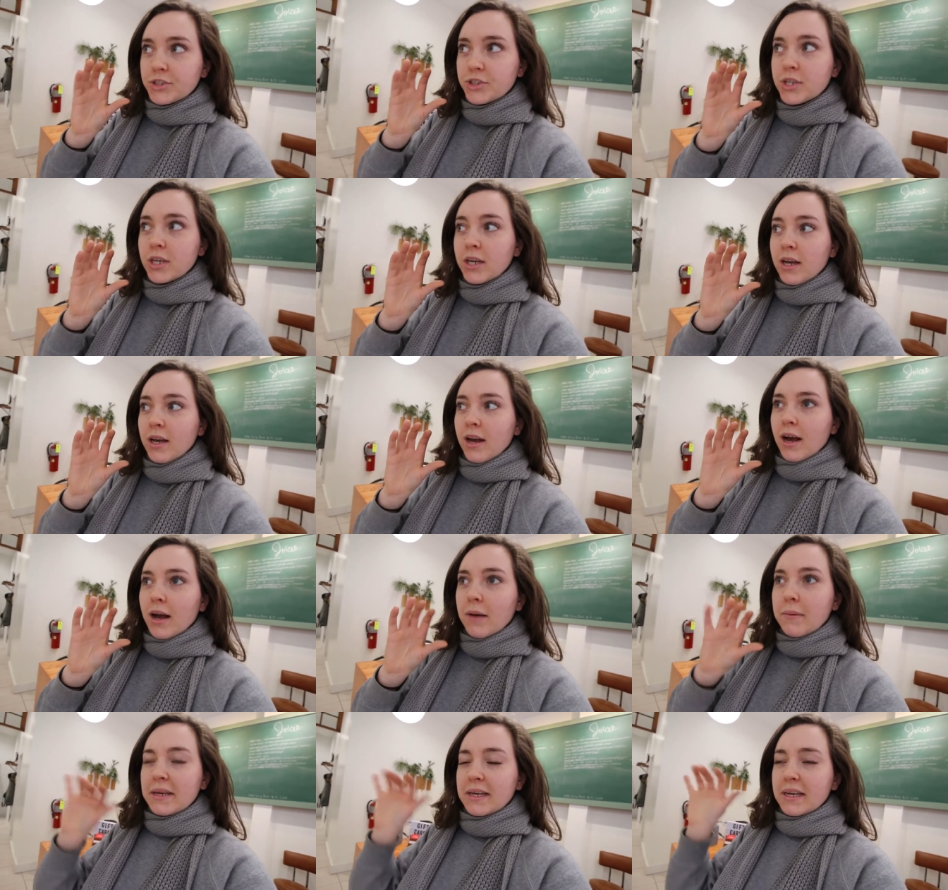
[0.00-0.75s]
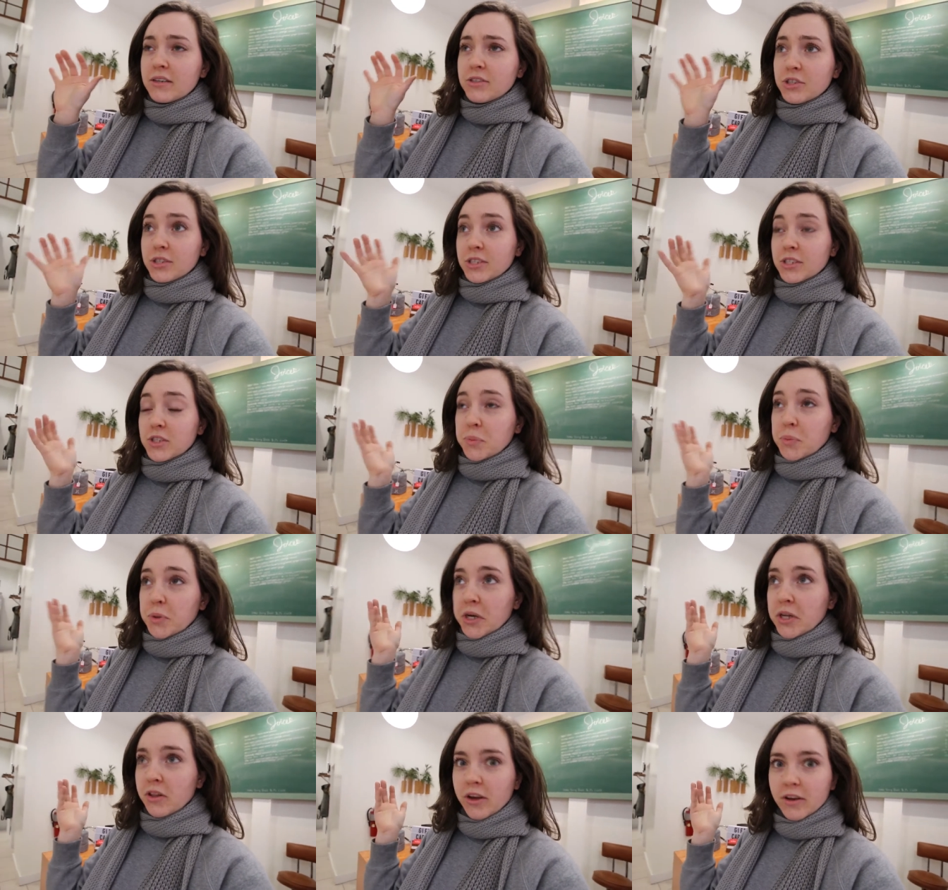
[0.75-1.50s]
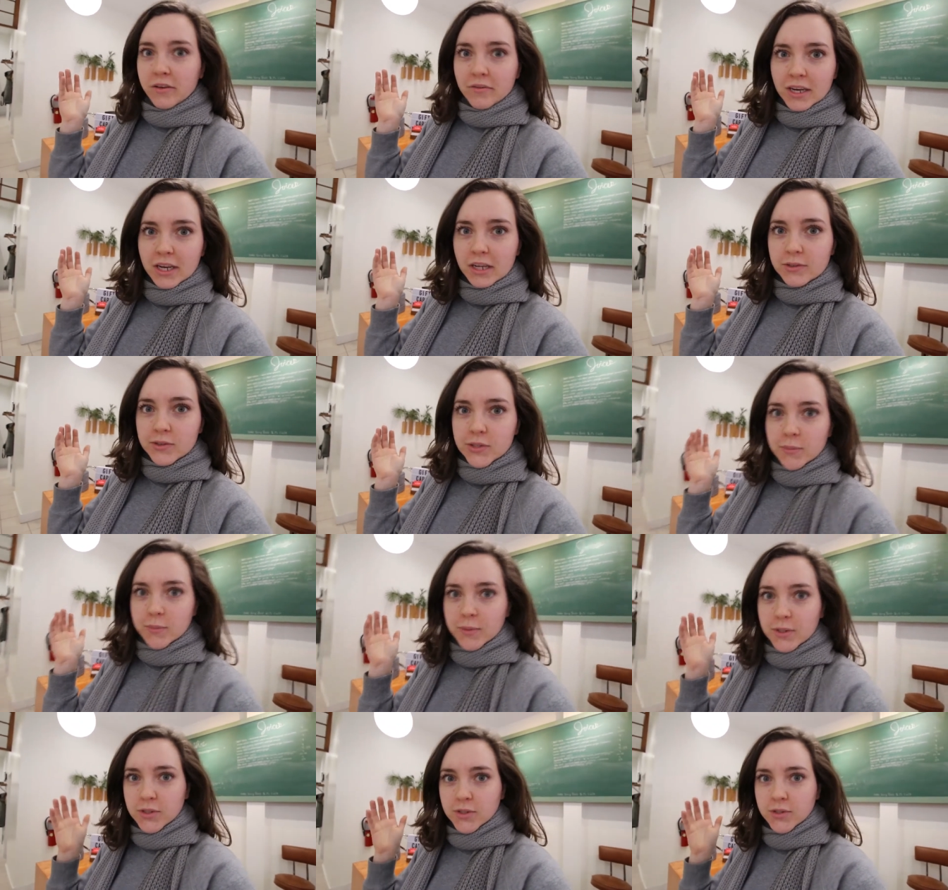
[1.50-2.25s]
Um, actually, it's a pretty long video. It's
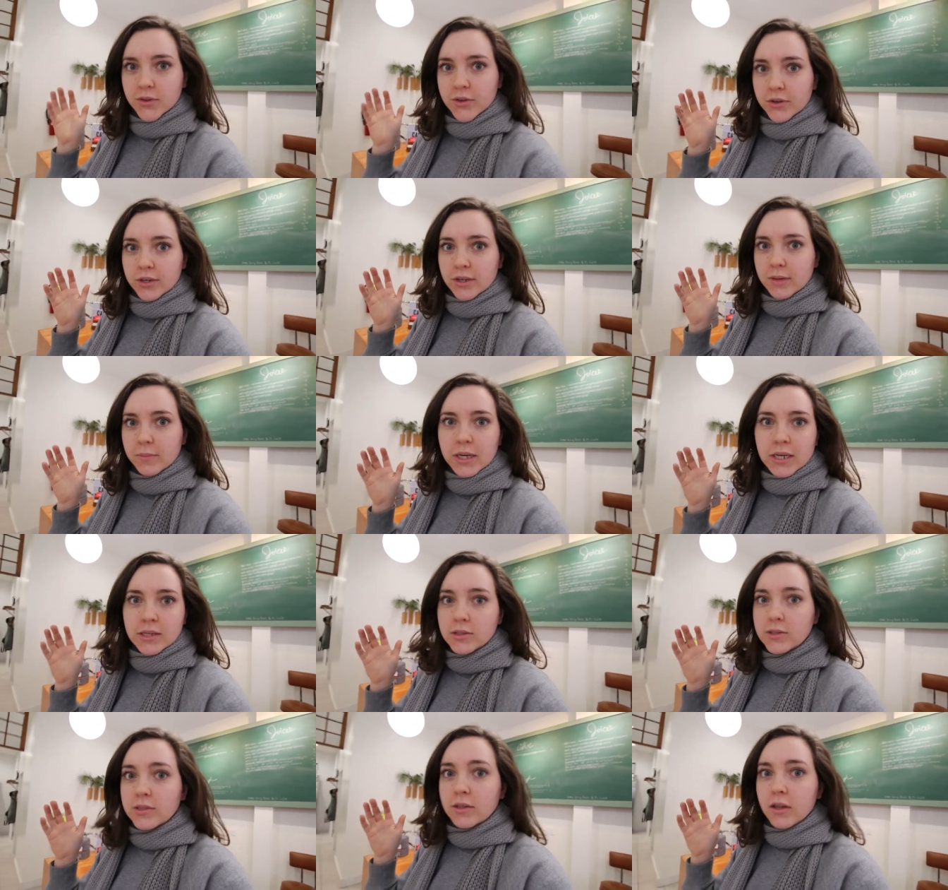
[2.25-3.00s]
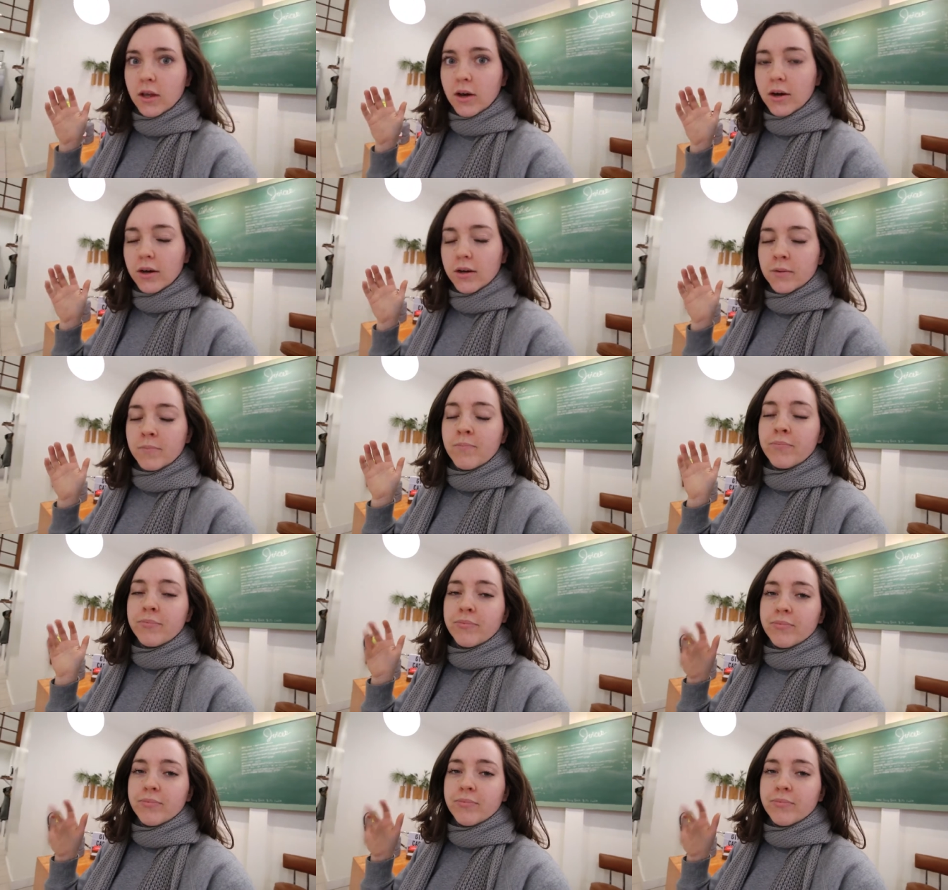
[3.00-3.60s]
almost 30 minutes long,